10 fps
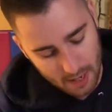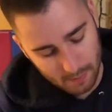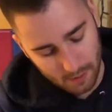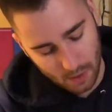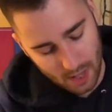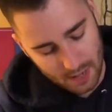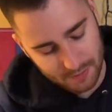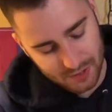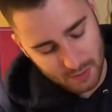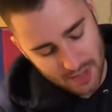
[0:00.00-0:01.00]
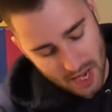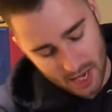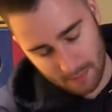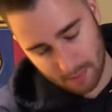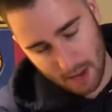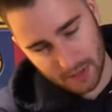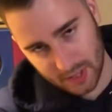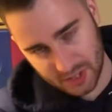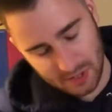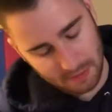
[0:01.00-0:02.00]
But while I was doing that, I probably,
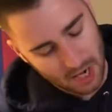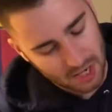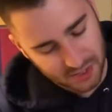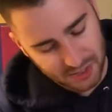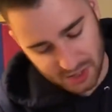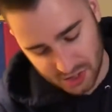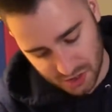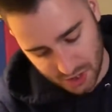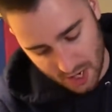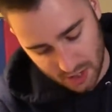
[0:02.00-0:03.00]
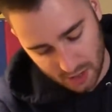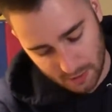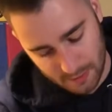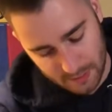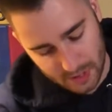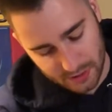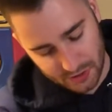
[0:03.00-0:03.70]
like, subconsciously just took out an equip spell.